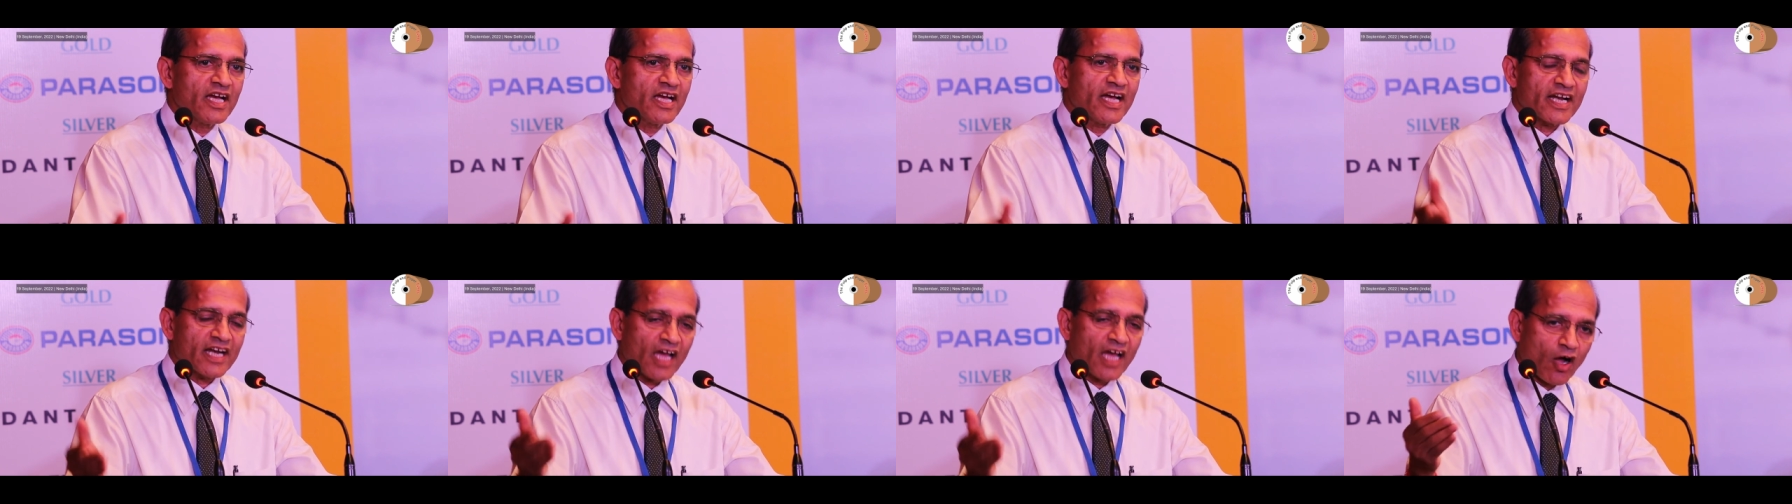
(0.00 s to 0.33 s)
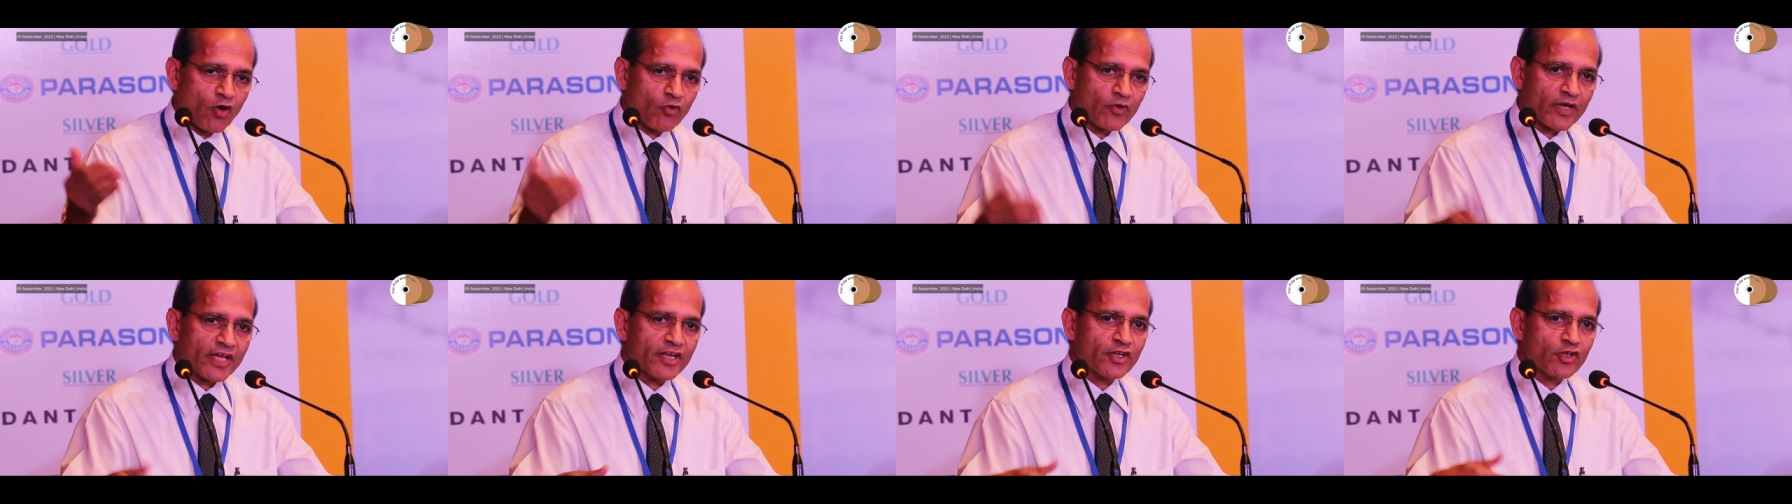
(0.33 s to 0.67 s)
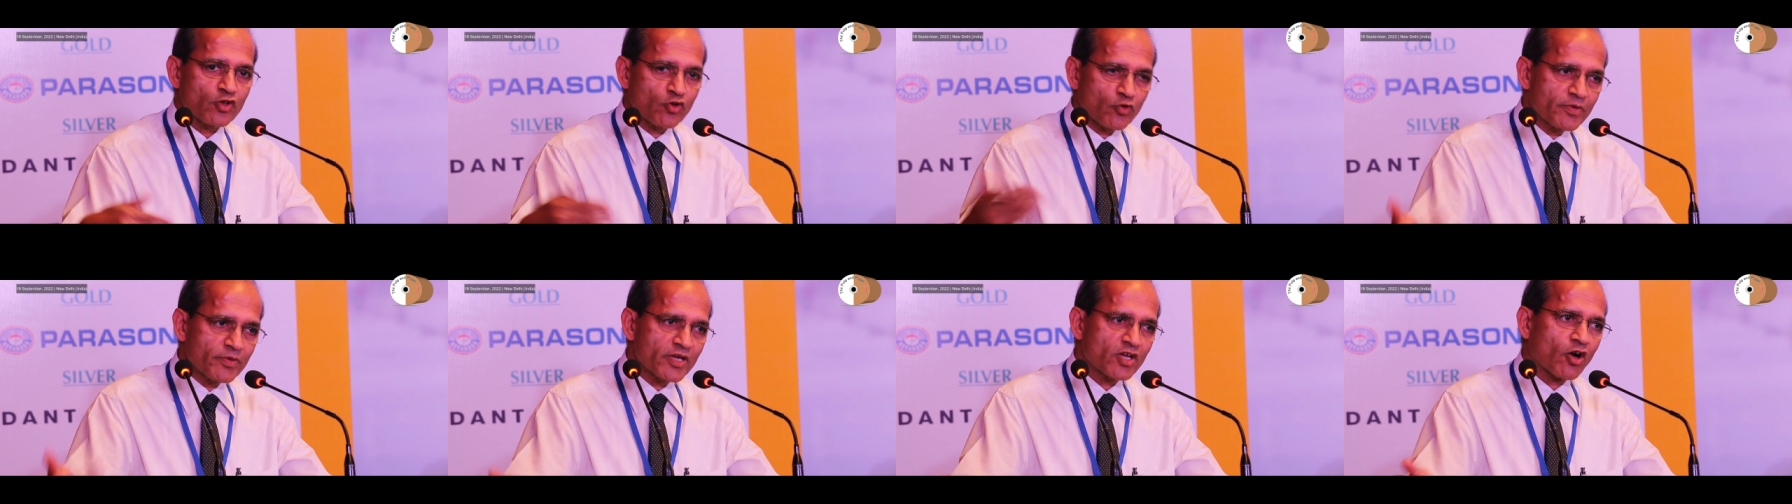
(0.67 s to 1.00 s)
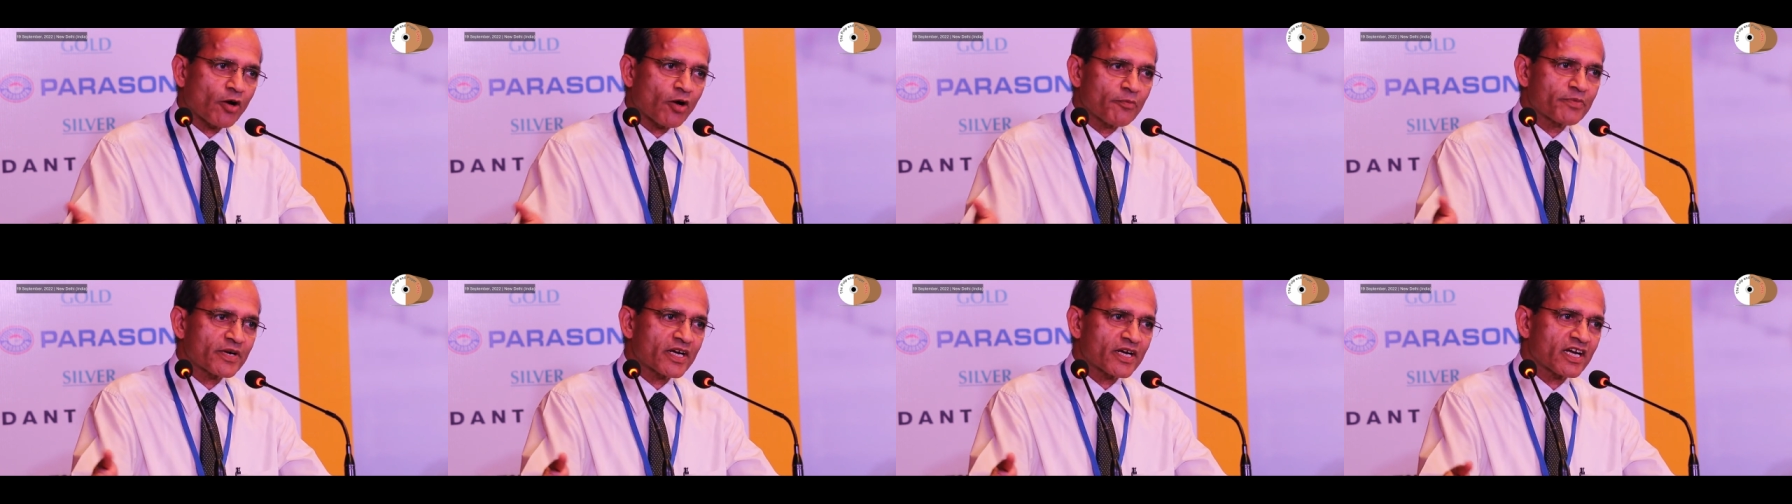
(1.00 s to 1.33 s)
And how can you be
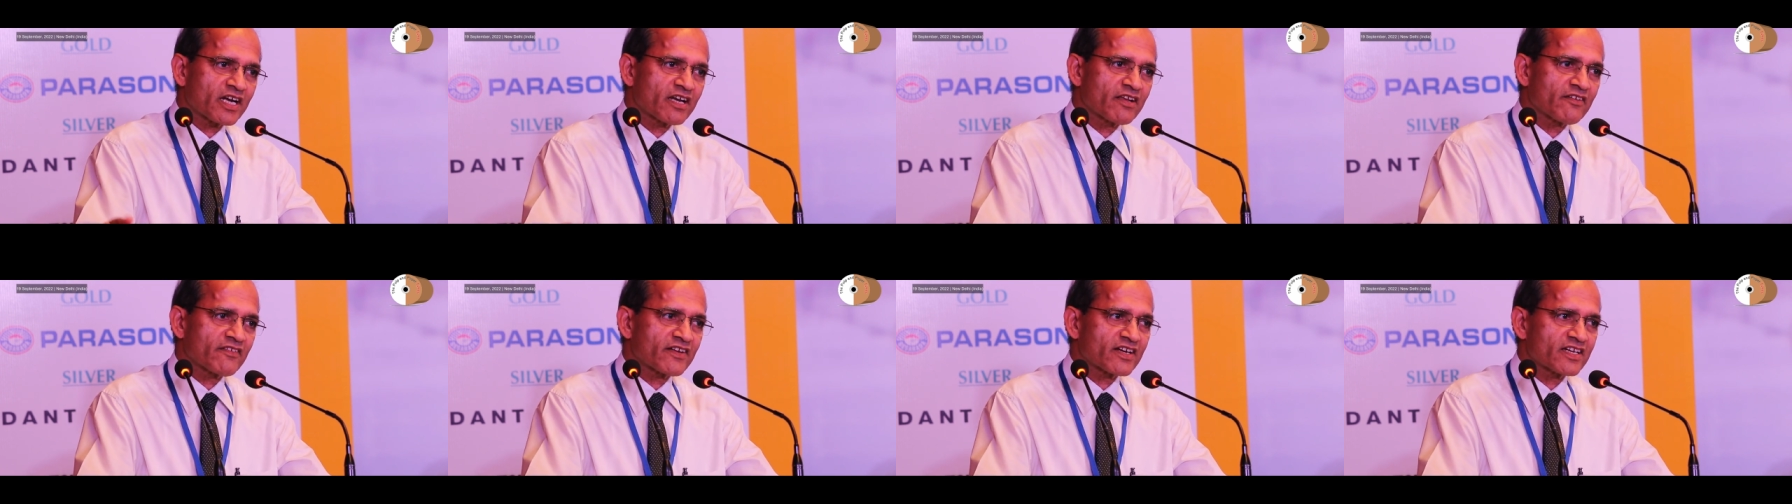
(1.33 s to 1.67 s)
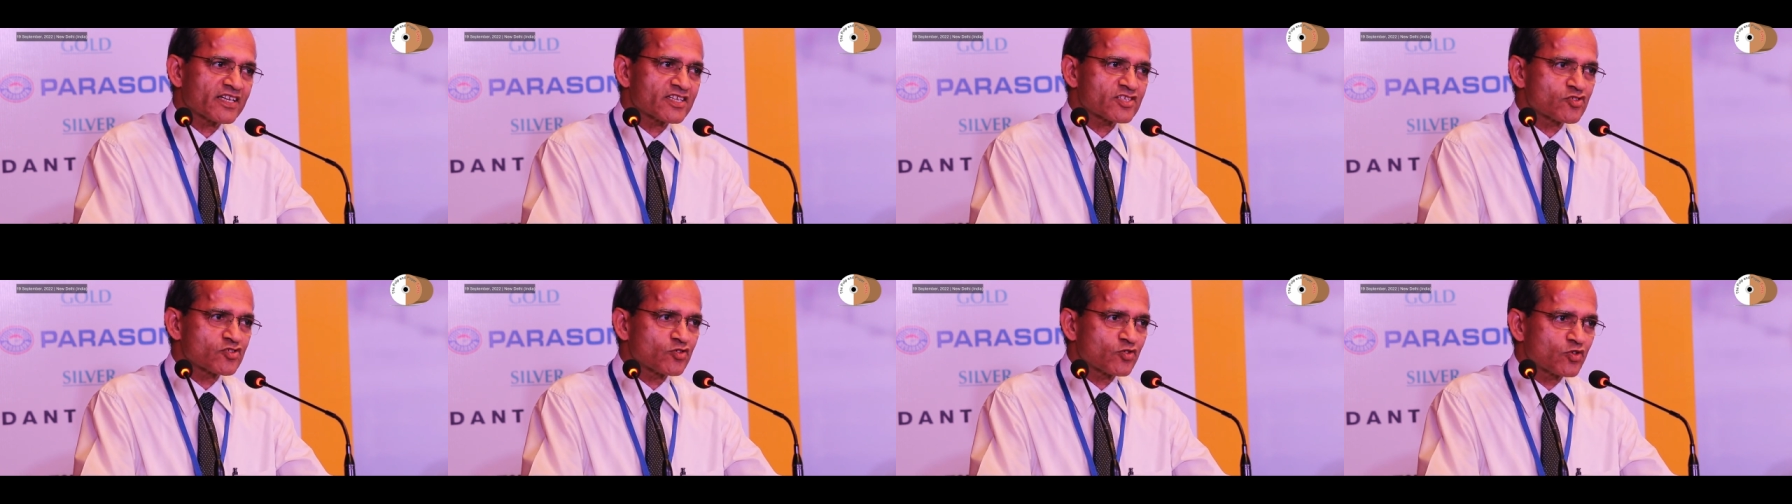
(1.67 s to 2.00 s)
competitive unless